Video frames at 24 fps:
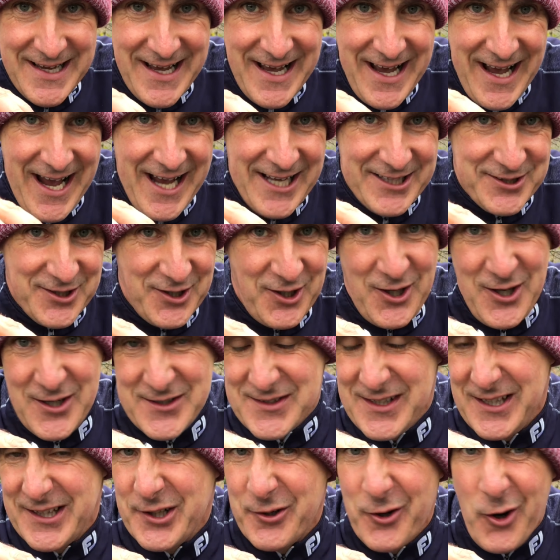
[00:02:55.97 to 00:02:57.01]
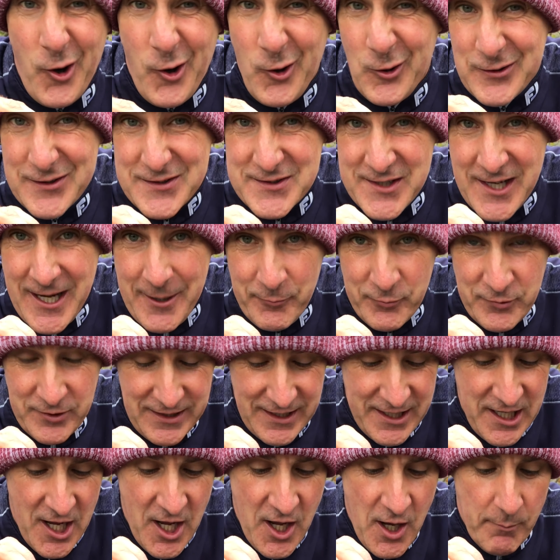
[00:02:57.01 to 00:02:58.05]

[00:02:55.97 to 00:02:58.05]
at the hosel, they're all the same really,